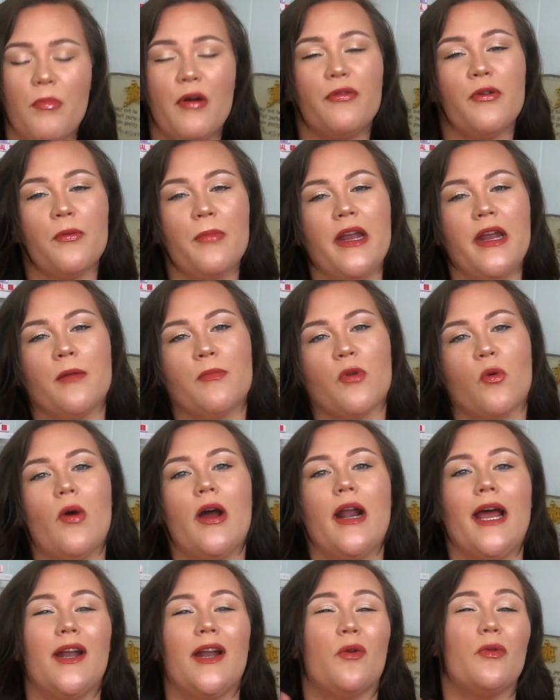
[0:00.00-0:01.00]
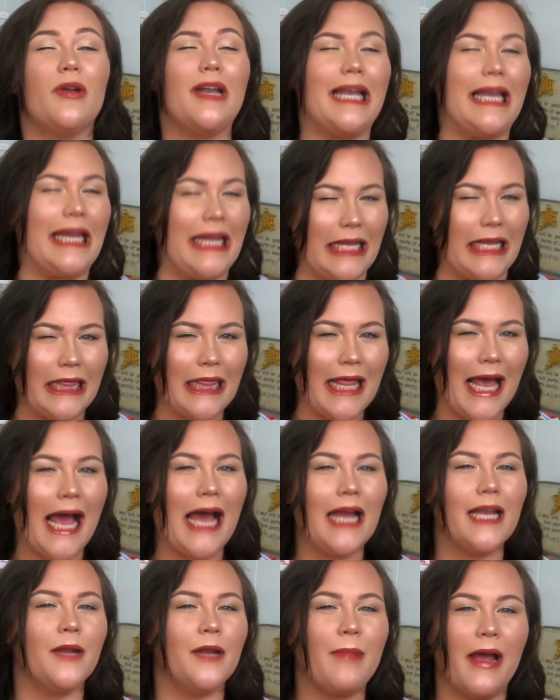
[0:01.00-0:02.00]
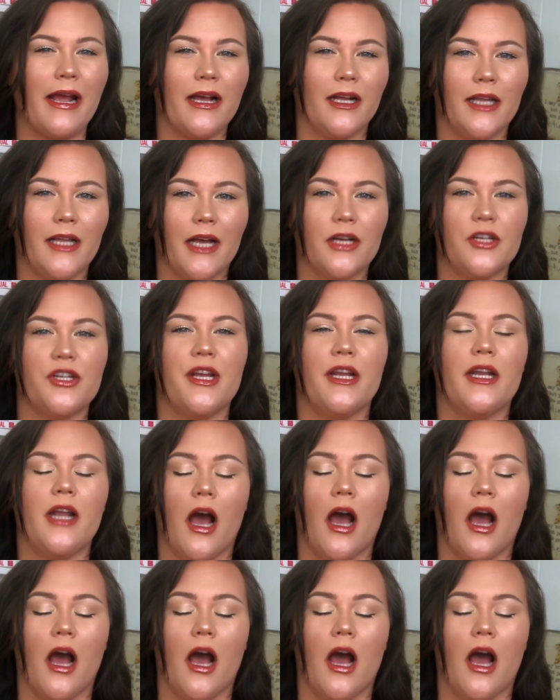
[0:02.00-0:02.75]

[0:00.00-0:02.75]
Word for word: But for me, number one, I don't need that in my collection,